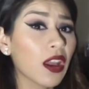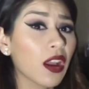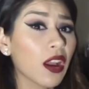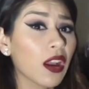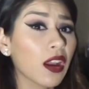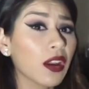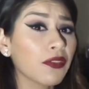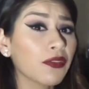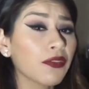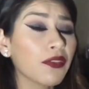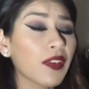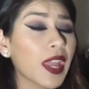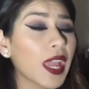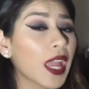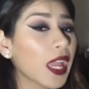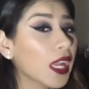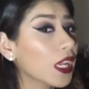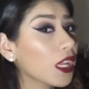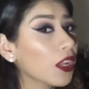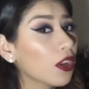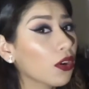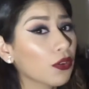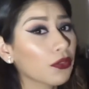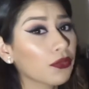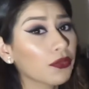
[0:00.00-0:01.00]
off
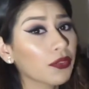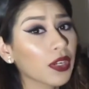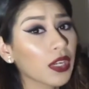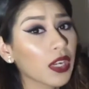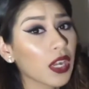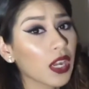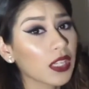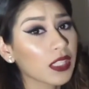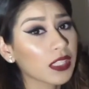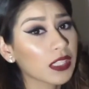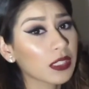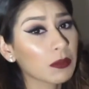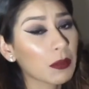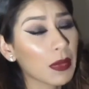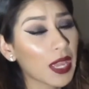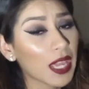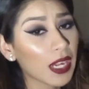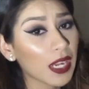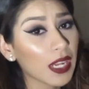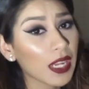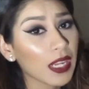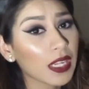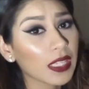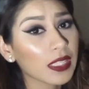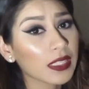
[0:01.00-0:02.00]
any Ofra
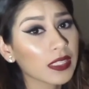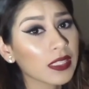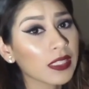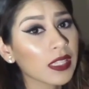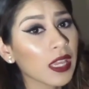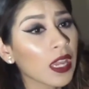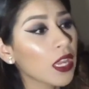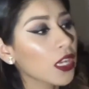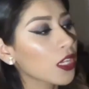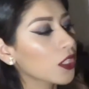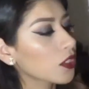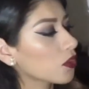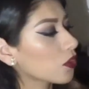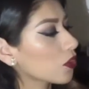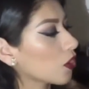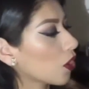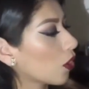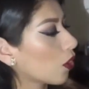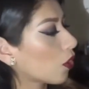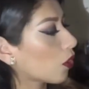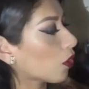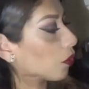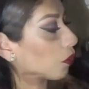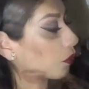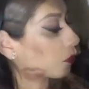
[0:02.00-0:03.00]
Cosmetics.
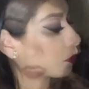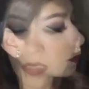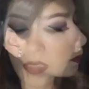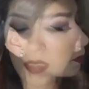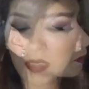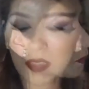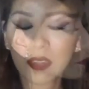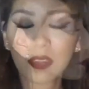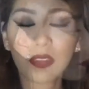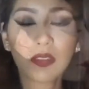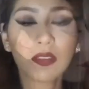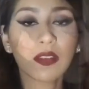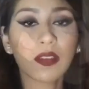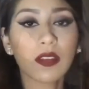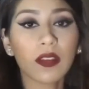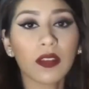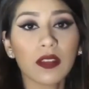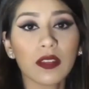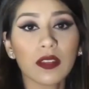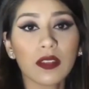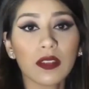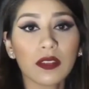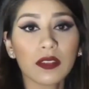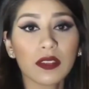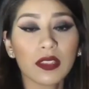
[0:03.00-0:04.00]
So
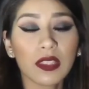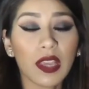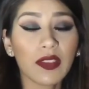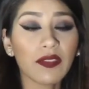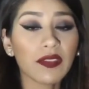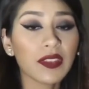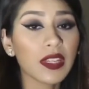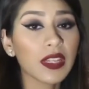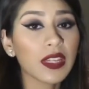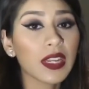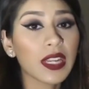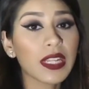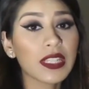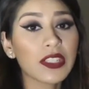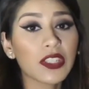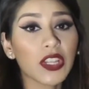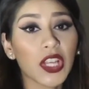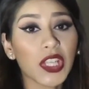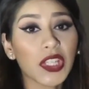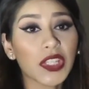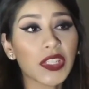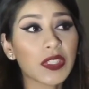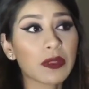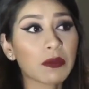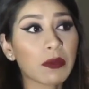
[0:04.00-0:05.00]

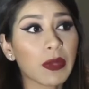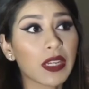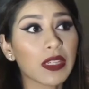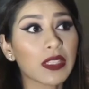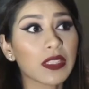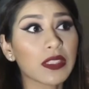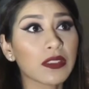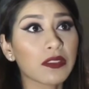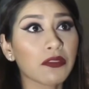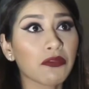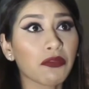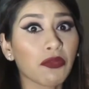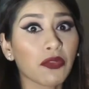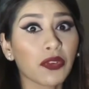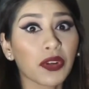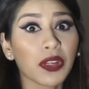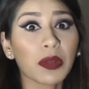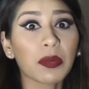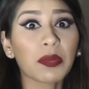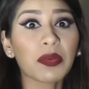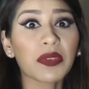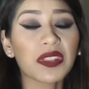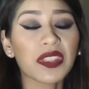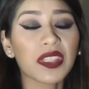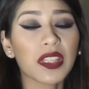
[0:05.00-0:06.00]
$79 minus the
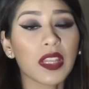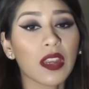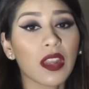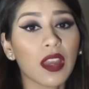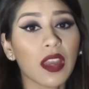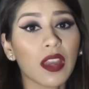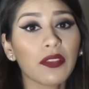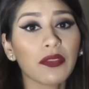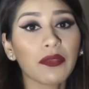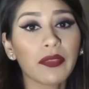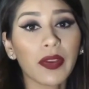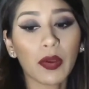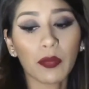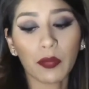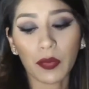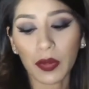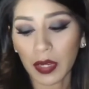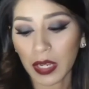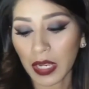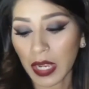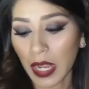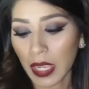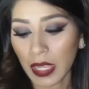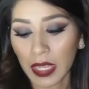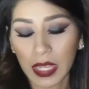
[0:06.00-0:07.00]
40% off
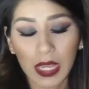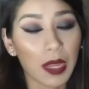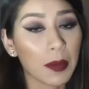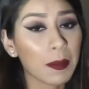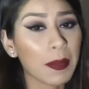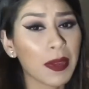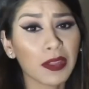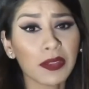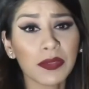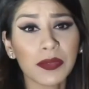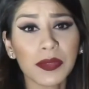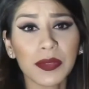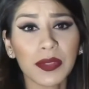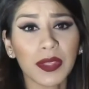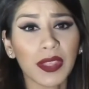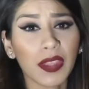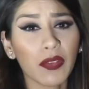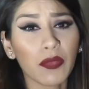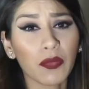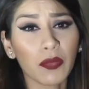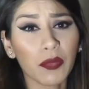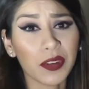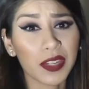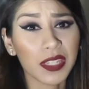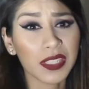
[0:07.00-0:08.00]
would come out to like
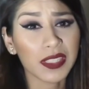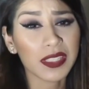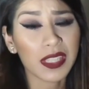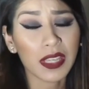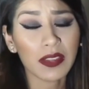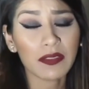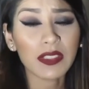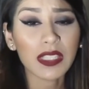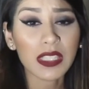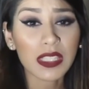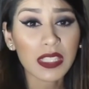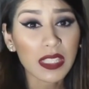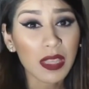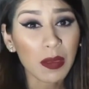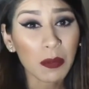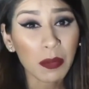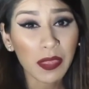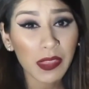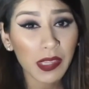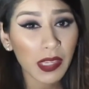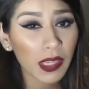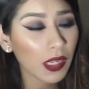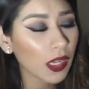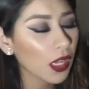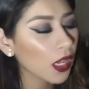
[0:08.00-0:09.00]
47
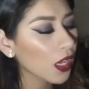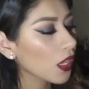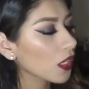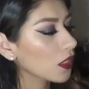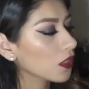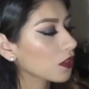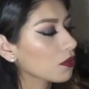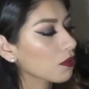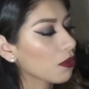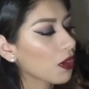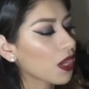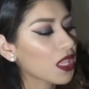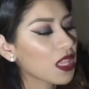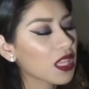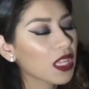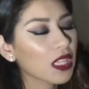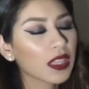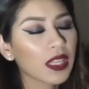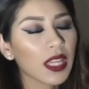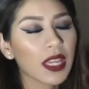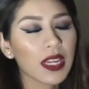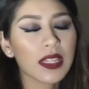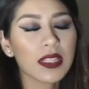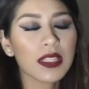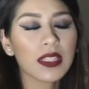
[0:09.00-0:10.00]
something. So I think
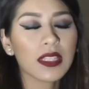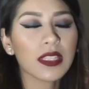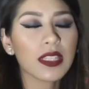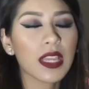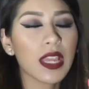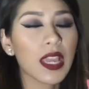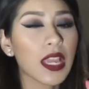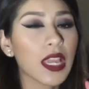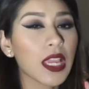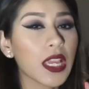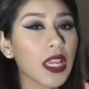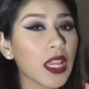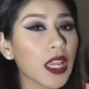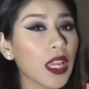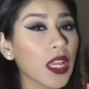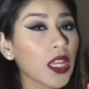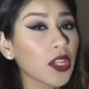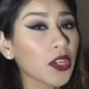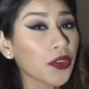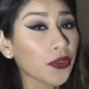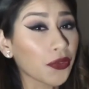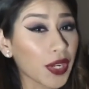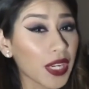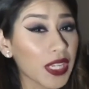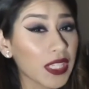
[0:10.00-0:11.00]
that is a
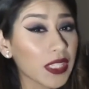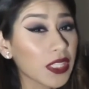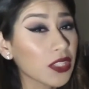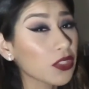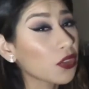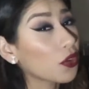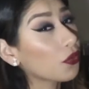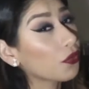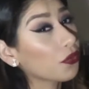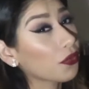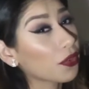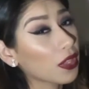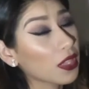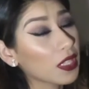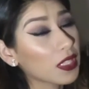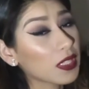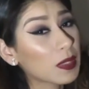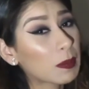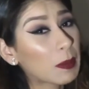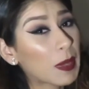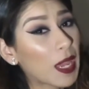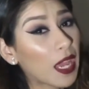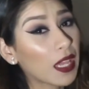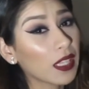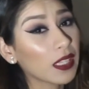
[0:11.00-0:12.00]
great deal for this
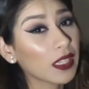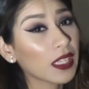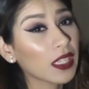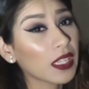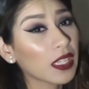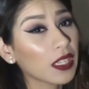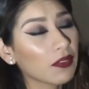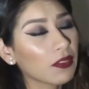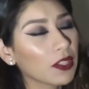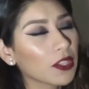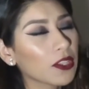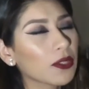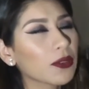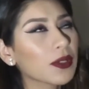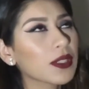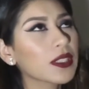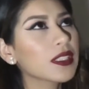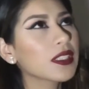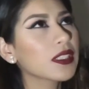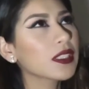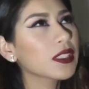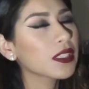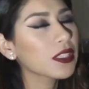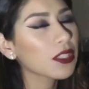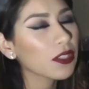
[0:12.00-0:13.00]
palette, even though it's
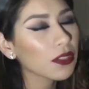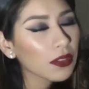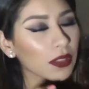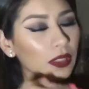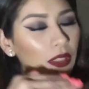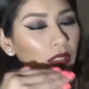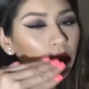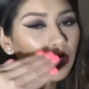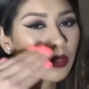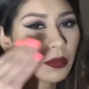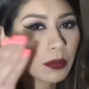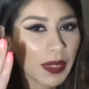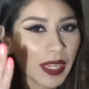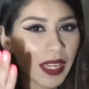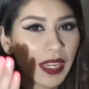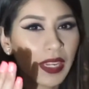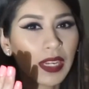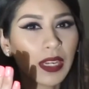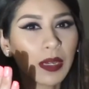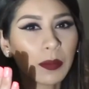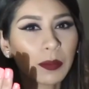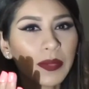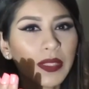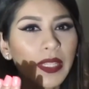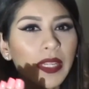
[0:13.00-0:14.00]
still a little bit
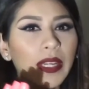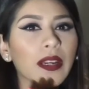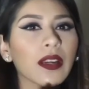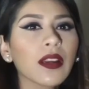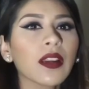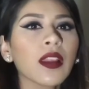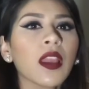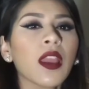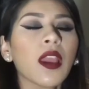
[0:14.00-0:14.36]
up there,